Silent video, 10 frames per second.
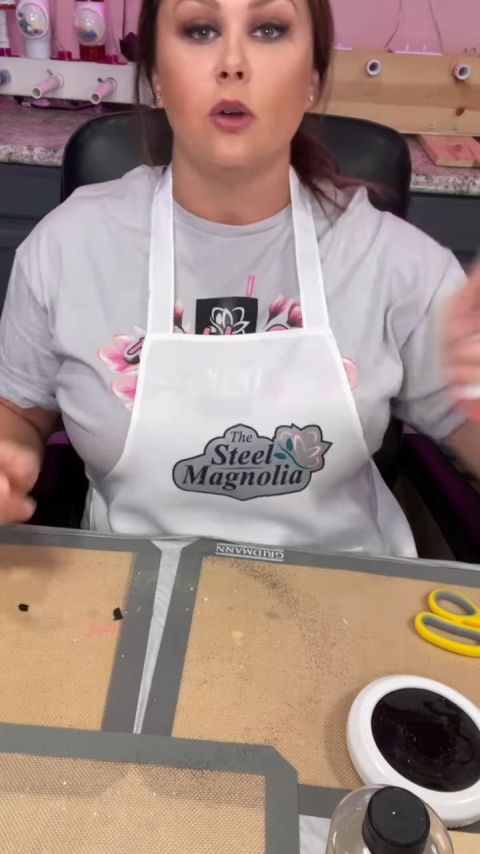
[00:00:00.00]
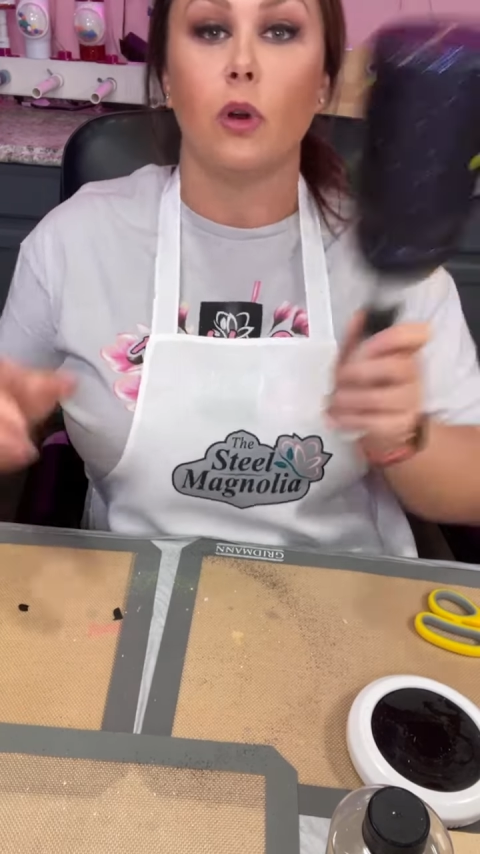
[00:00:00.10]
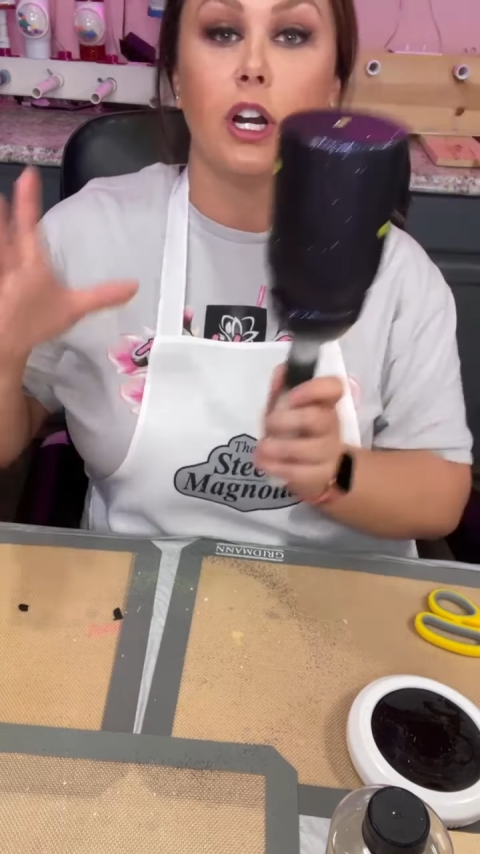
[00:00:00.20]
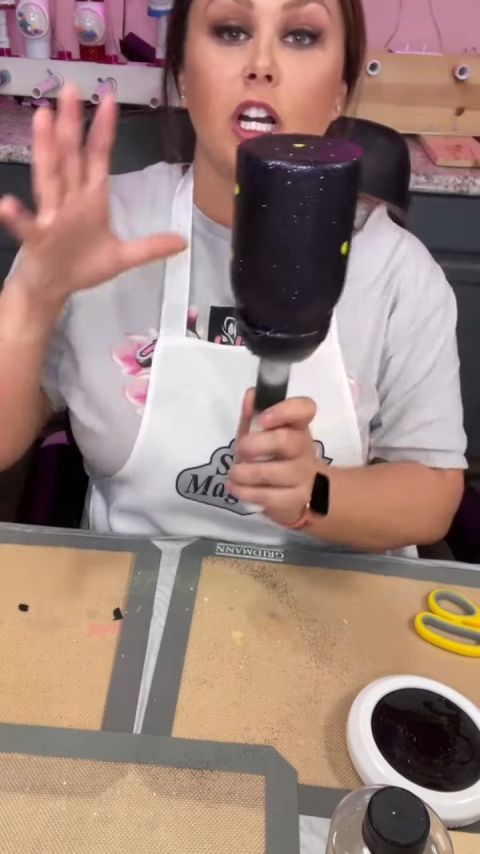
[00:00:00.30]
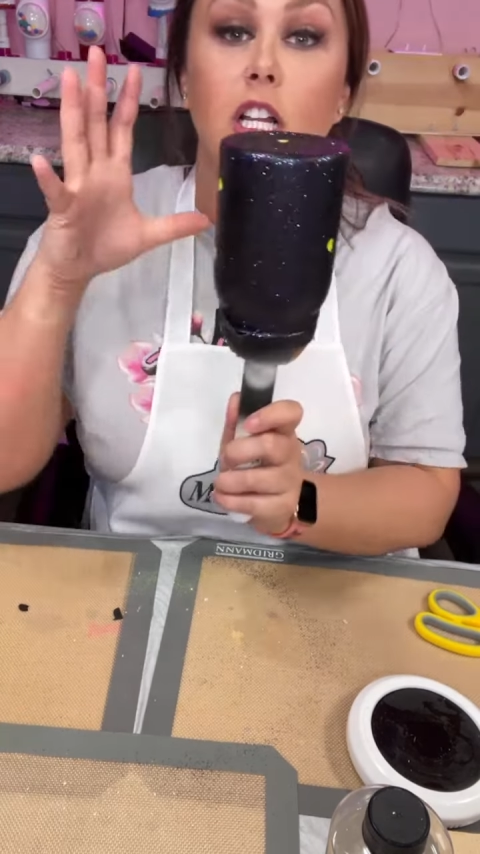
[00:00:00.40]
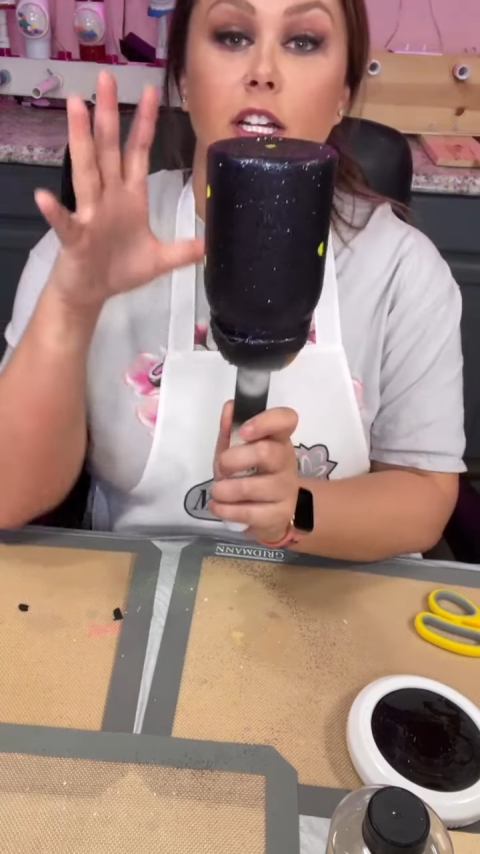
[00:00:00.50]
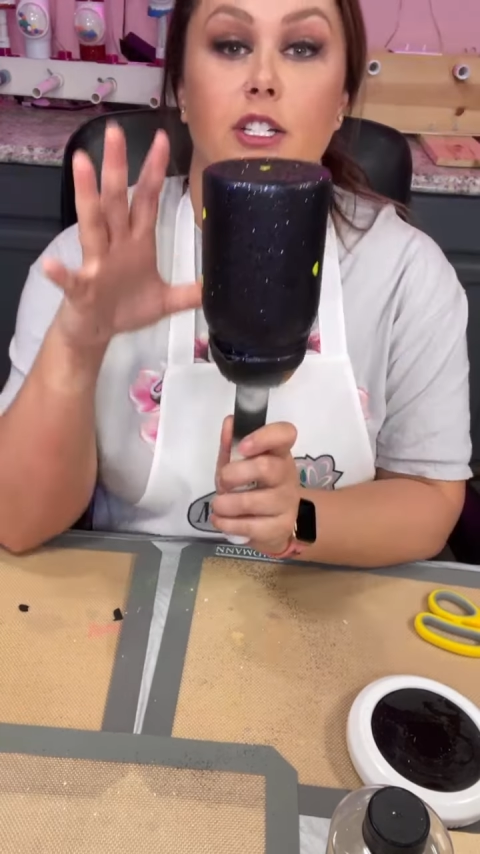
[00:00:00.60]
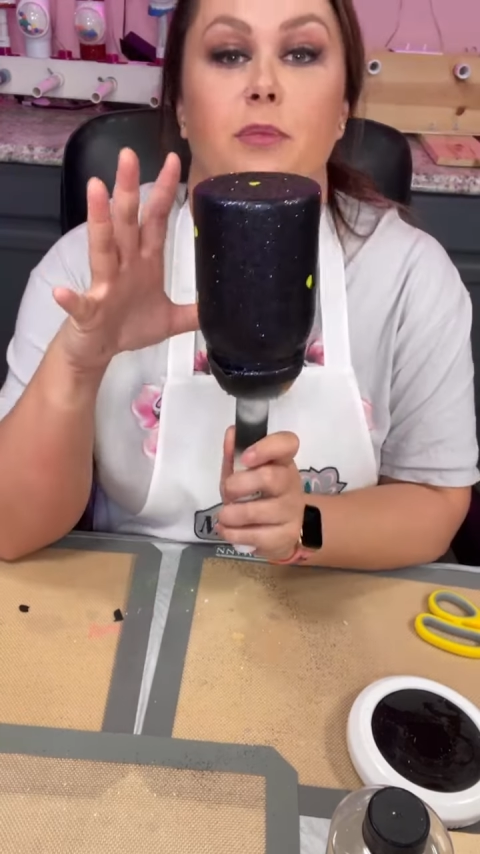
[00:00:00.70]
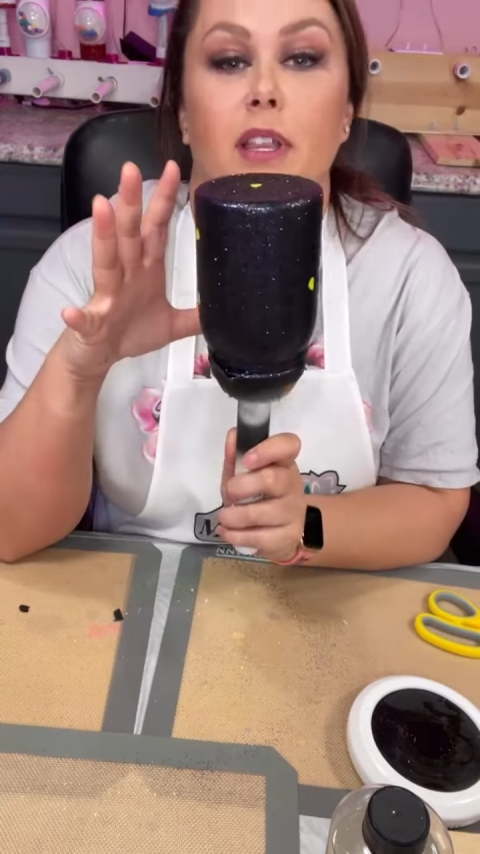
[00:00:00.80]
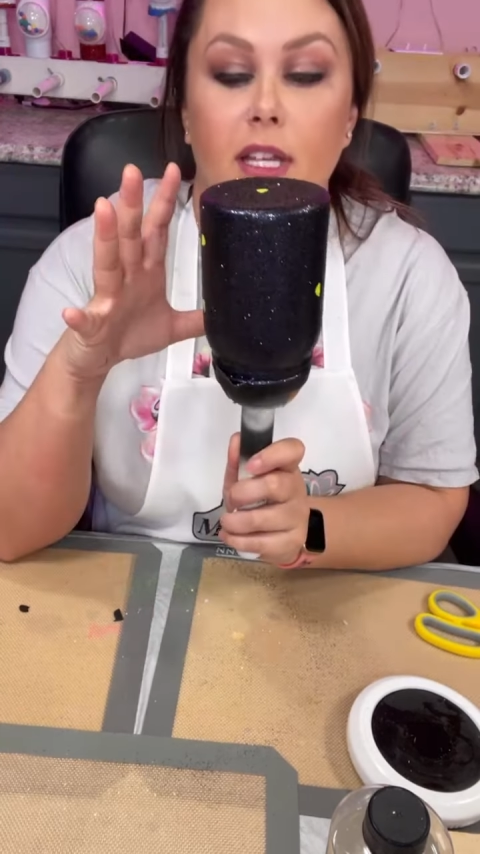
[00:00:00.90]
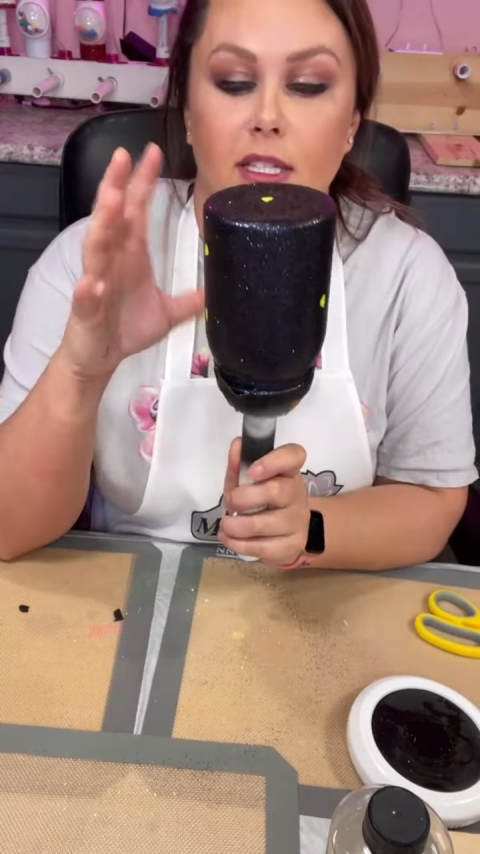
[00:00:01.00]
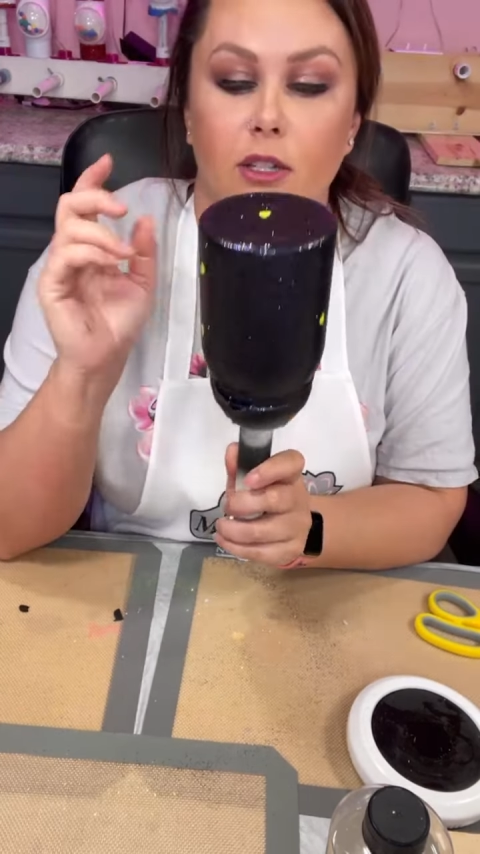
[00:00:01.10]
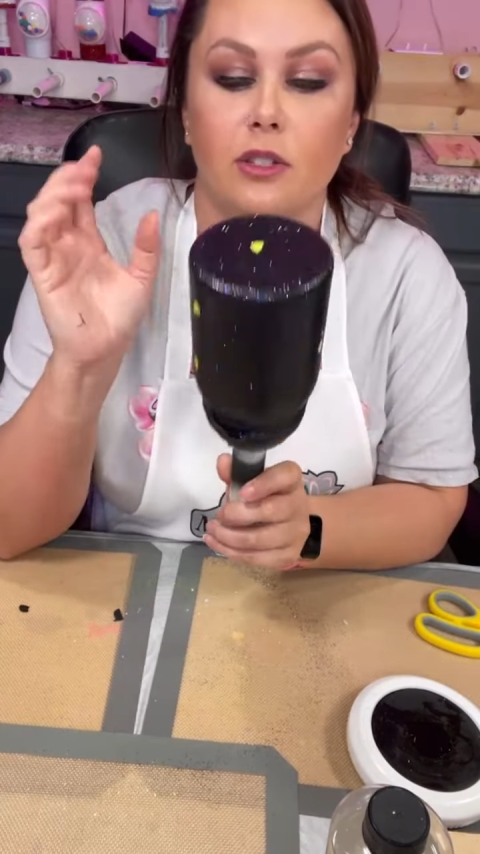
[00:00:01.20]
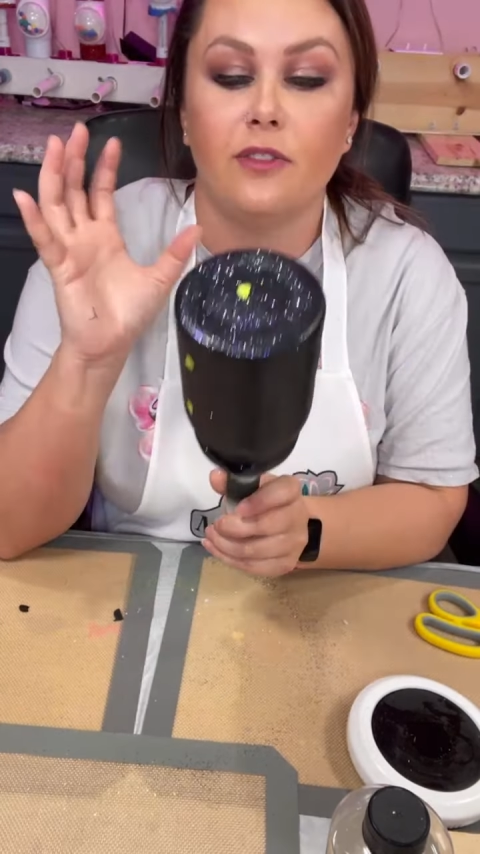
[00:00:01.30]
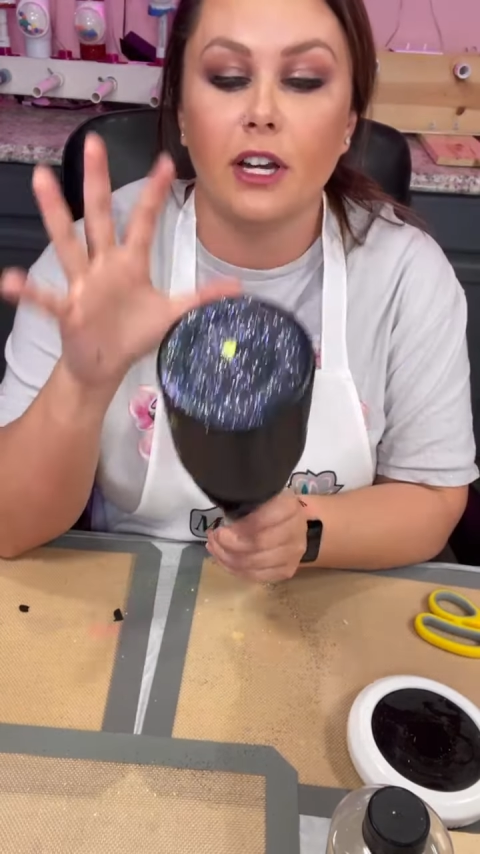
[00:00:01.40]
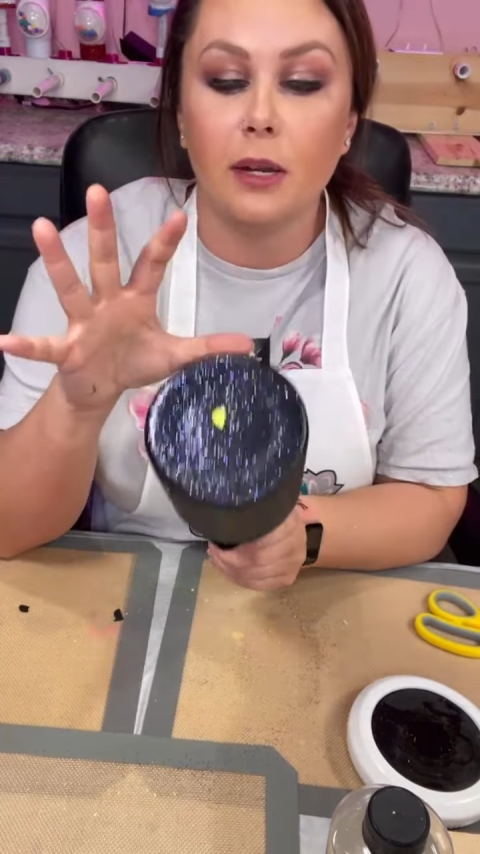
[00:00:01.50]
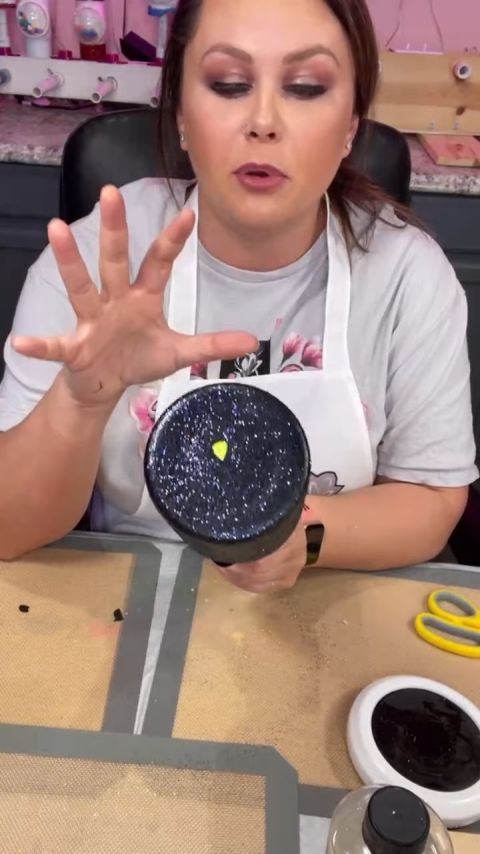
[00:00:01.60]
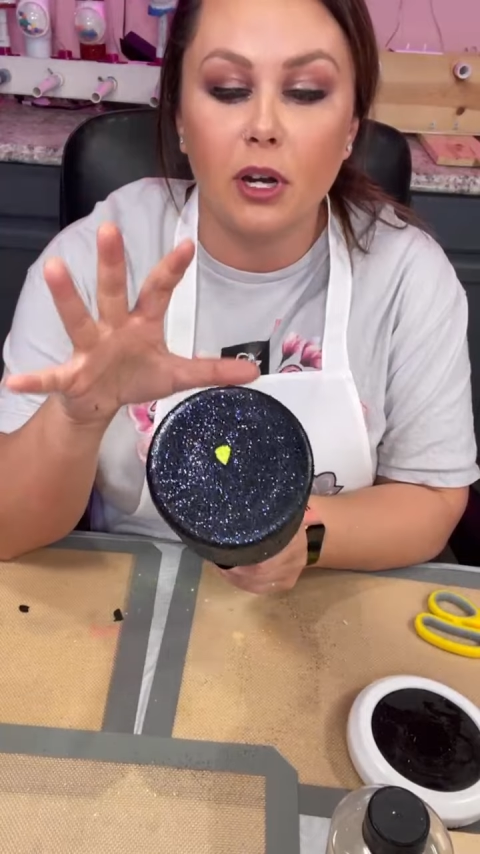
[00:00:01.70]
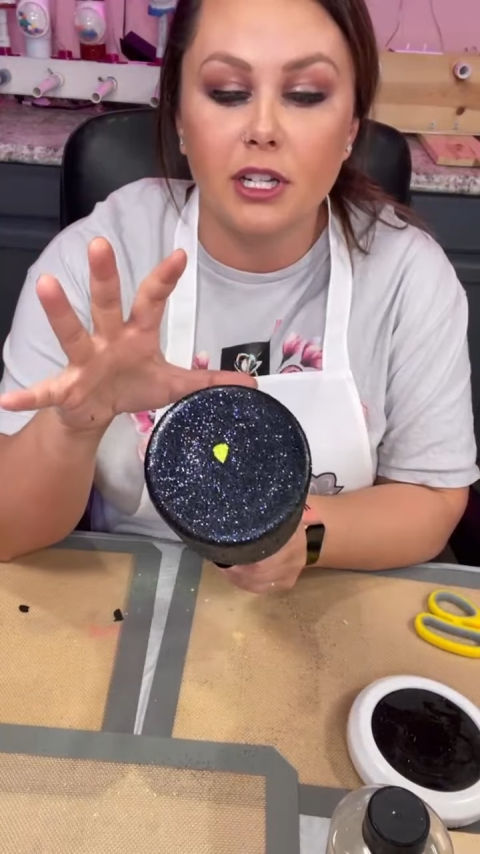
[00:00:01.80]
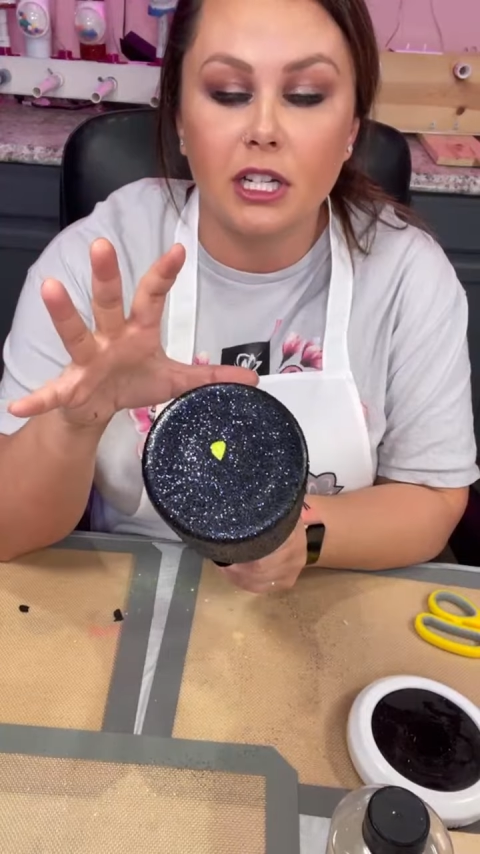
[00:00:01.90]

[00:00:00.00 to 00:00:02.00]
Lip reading: We're gonna clear spray this. So it's very important